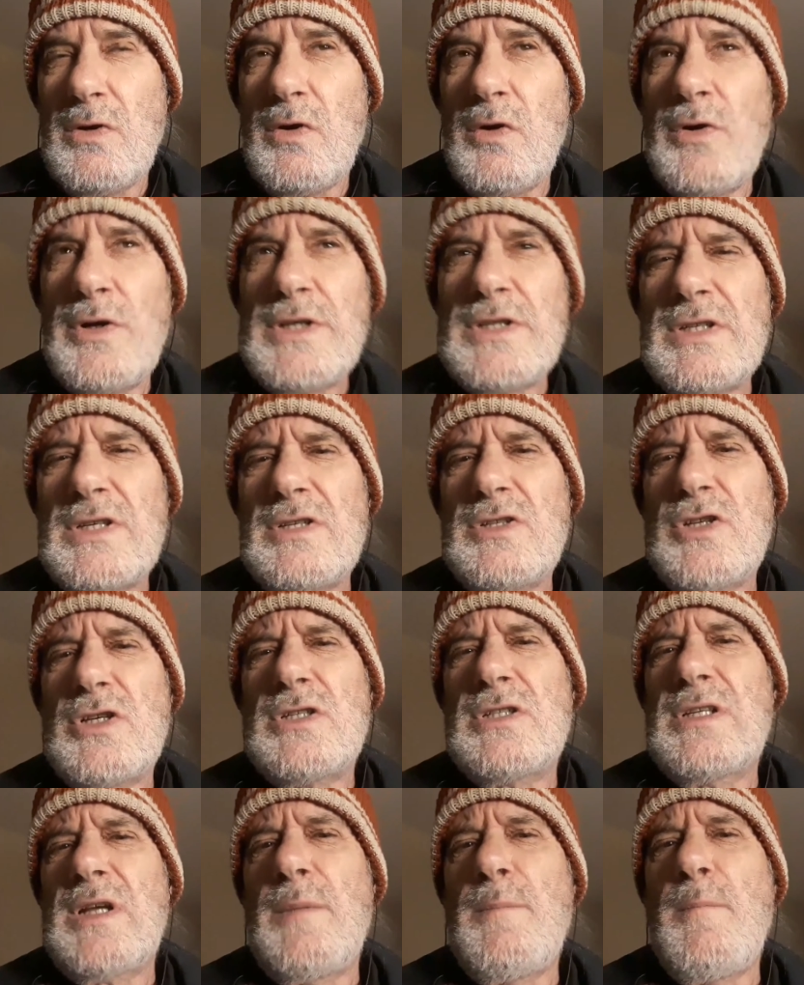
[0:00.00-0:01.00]
Or is it
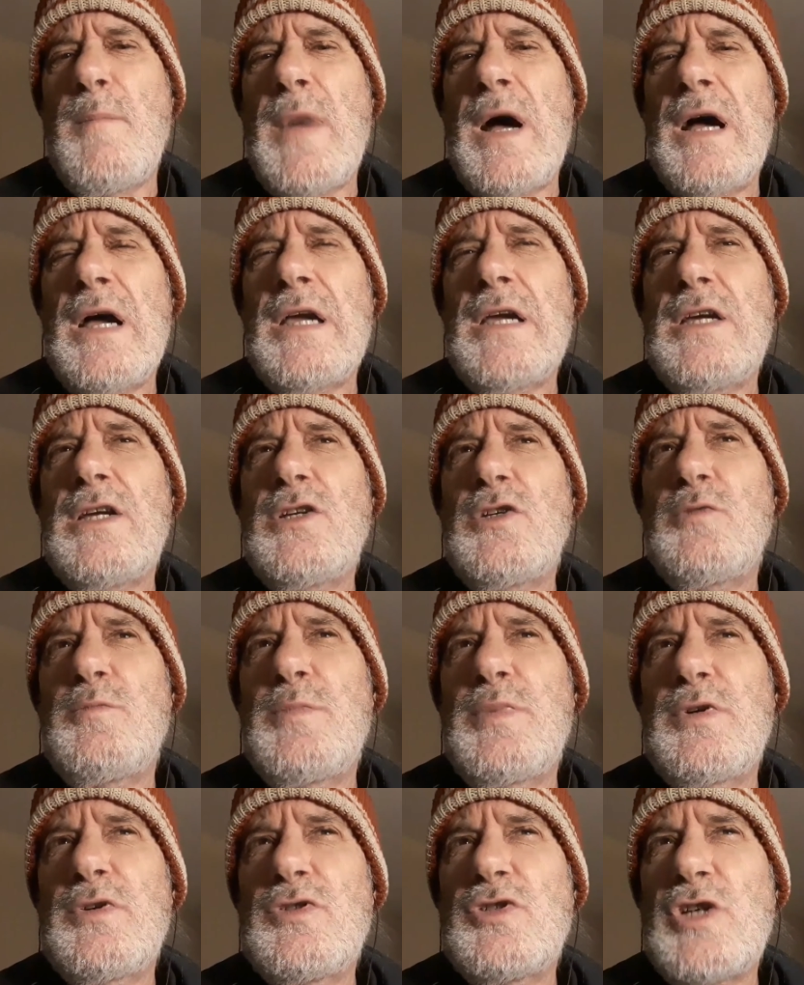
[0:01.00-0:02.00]
just a mind
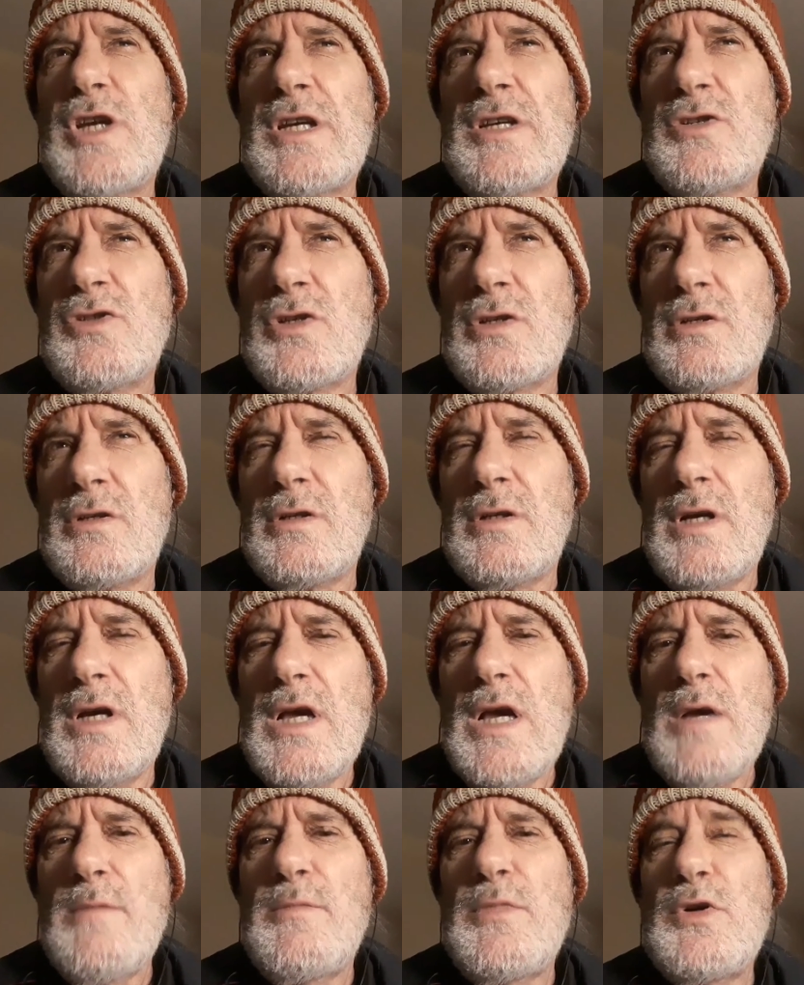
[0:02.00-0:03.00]
projection,
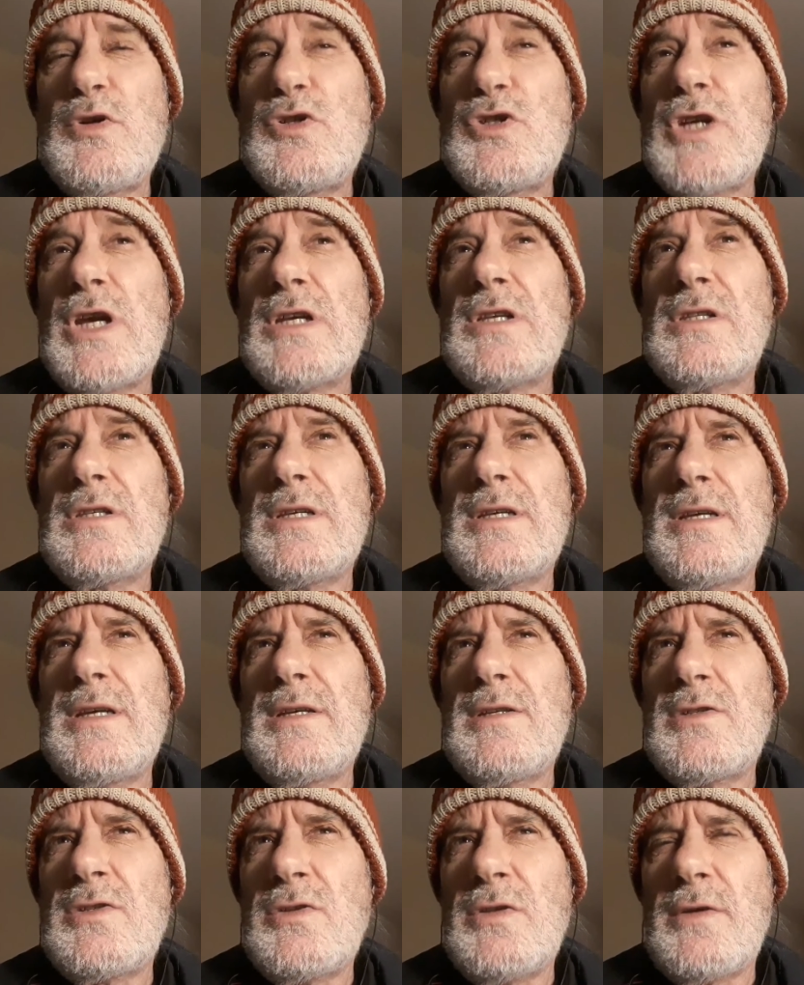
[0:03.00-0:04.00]
projecting
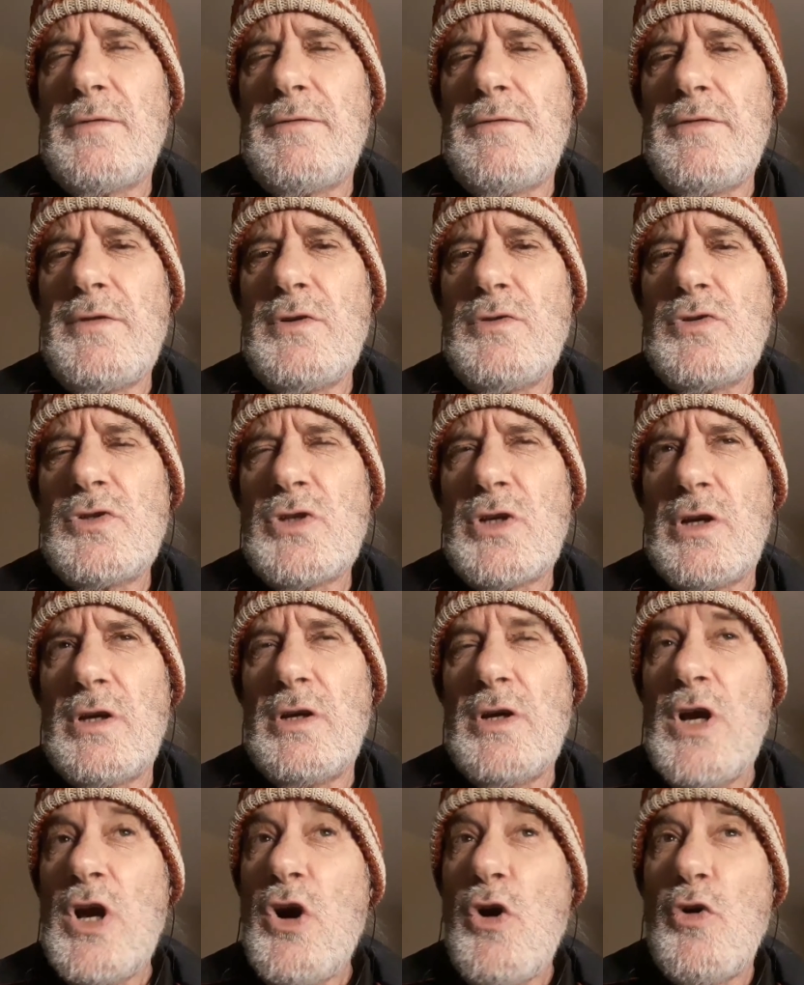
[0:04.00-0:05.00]
into the
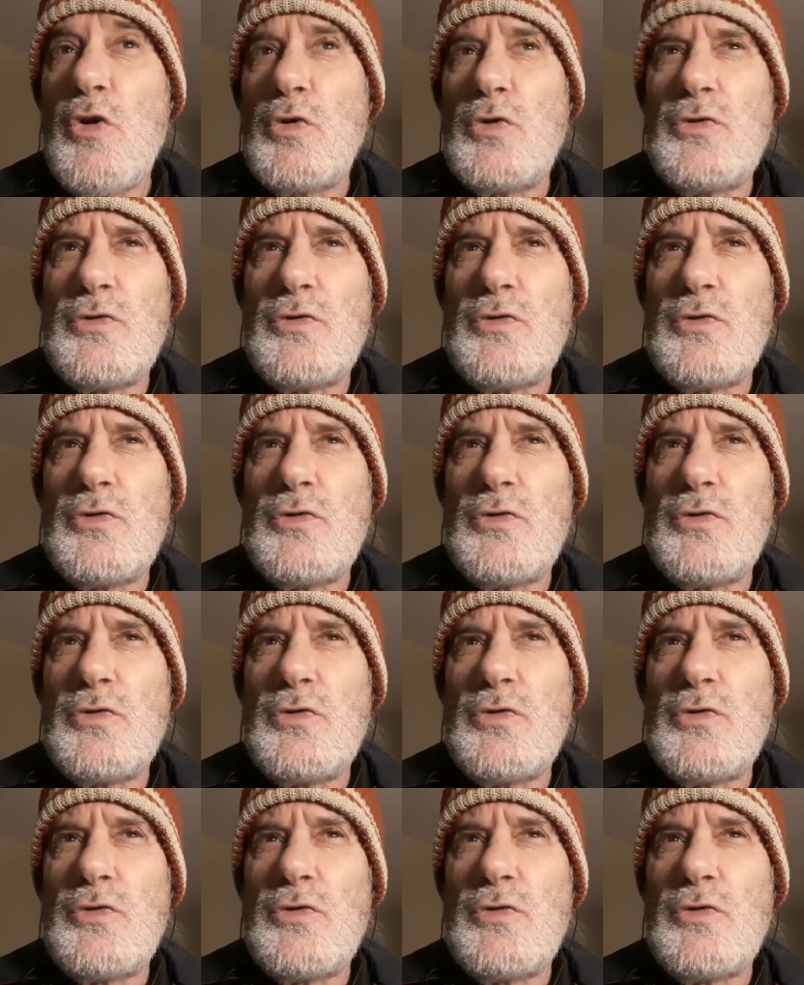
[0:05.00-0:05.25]
future, or